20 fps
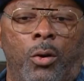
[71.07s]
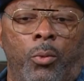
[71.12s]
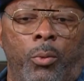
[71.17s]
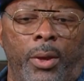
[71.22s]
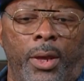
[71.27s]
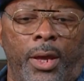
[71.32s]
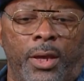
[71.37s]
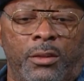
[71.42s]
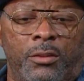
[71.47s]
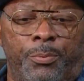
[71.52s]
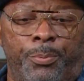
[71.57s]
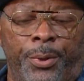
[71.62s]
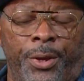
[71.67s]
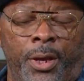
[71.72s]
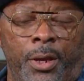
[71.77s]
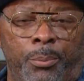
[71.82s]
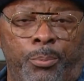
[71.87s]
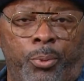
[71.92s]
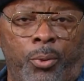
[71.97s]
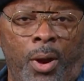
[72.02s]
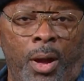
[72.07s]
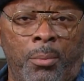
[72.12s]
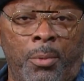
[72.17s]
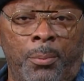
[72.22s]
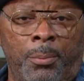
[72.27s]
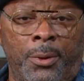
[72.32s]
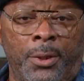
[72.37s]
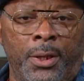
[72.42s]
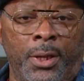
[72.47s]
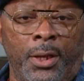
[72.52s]
we had spent
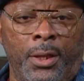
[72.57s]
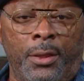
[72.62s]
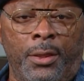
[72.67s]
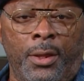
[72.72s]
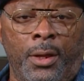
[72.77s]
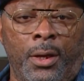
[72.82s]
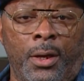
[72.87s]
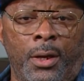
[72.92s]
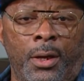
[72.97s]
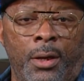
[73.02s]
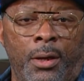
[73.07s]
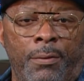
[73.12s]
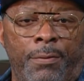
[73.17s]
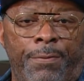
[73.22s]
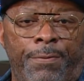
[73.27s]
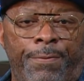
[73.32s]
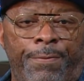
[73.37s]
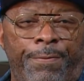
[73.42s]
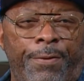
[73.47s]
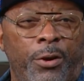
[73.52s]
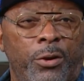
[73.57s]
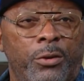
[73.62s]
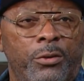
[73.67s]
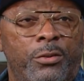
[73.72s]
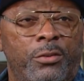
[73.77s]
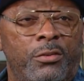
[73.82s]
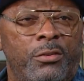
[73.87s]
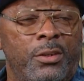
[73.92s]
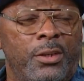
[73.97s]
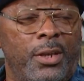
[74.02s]
probably the
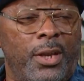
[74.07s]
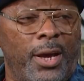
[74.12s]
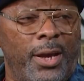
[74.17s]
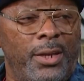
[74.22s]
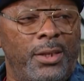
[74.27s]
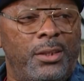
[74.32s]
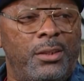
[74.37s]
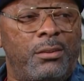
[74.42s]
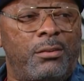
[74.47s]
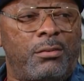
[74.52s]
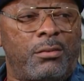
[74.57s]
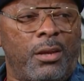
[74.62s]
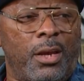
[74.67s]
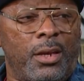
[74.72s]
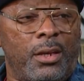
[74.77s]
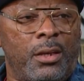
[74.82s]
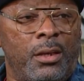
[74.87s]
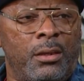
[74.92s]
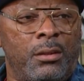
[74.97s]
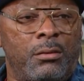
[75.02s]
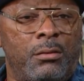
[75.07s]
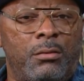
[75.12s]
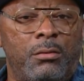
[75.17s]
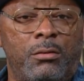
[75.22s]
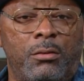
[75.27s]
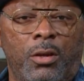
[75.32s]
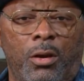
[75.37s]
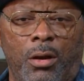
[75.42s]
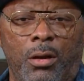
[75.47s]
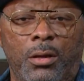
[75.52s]
first ninety seconds
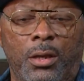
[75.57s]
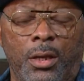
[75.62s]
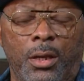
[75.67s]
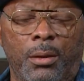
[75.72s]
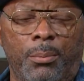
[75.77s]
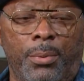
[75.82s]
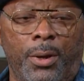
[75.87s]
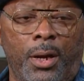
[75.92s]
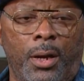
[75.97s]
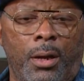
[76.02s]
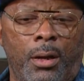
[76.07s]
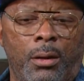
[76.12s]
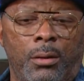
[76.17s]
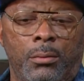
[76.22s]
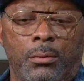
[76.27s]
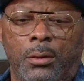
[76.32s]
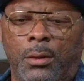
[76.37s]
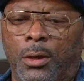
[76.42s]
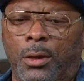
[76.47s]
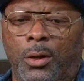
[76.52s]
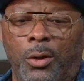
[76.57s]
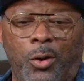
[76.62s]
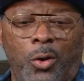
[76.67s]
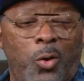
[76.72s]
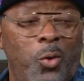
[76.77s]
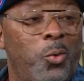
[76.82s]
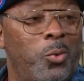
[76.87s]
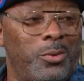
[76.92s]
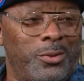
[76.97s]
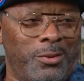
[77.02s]
talking about
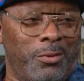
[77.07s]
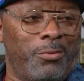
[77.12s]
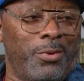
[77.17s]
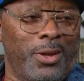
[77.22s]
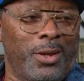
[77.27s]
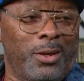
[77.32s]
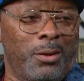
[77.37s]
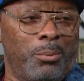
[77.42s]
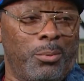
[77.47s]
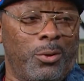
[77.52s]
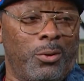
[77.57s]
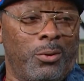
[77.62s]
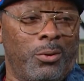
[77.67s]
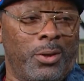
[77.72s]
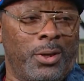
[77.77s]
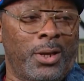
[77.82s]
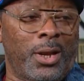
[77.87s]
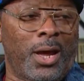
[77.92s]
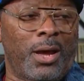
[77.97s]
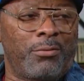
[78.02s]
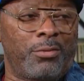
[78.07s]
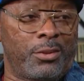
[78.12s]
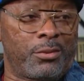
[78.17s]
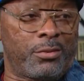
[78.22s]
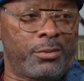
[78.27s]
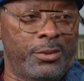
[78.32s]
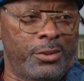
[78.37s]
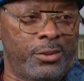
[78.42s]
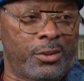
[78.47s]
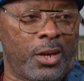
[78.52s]
who was available. And
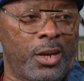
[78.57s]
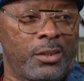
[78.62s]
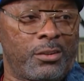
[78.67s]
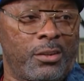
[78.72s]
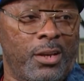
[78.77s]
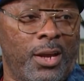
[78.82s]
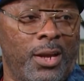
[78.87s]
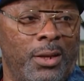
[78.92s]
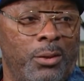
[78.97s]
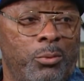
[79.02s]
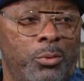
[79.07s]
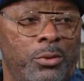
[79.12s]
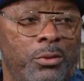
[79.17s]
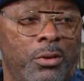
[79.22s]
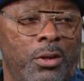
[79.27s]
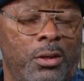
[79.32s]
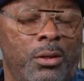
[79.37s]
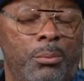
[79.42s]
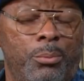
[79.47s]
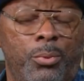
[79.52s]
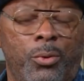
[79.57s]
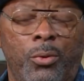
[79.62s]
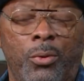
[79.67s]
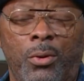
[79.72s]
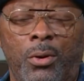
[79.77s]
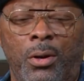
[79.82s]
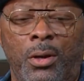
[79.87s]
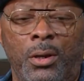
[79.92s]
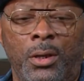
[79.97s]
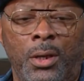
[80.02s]
obviously, Josh Allen was on the
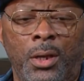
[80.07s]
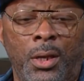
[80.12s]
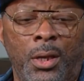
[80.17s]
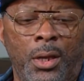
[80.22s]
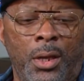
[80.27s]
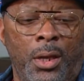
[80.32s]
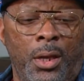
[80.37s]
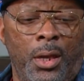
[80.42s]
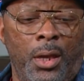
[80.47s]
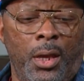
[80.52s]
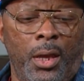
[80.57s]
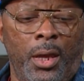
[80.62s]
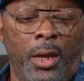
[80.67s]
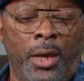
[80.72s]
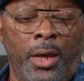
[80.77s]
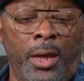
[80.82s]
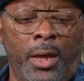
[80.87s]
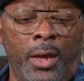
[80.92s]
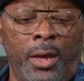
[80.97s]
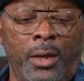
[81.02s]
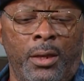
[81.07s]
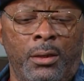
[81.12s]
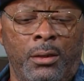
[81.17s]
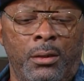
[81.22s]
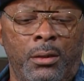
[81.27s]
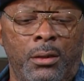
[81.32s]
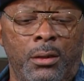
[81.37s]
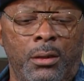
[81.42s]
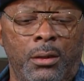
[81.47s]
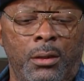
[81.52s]
board.
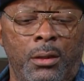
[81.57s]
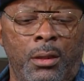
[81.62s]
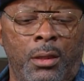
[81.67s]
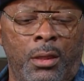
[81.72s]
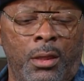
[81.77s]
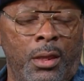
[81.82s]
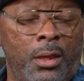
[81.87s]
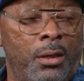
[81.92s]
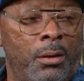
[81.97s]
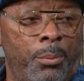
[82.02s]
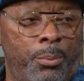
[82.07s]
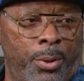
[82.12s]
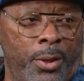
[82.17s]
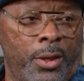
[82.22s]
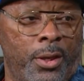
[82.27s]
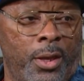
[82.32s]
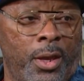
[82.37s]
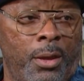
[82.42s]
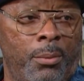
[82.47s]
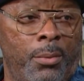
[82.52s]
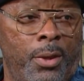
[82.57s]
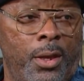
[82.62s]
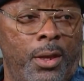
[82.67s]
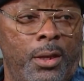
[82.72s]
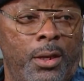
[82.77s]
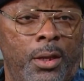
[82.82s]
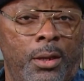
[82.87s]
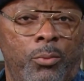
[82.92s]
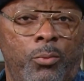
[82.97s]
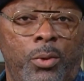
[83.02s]
And then the pick came
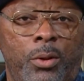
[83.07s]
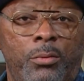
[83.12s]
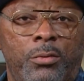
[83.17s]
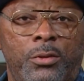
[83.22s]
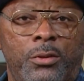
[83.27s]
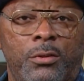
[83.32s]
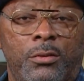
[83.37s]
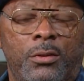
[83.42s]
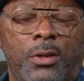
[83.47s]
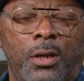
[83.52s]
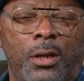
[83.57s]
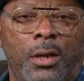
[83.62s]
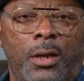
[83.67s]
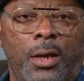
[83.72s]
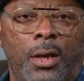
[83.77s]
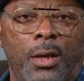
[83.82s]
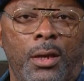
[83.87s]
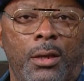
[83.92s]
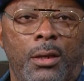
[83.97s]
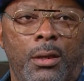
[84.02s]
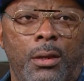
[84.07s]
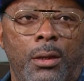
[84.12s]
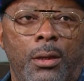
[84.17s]
in, and we were just kind of like,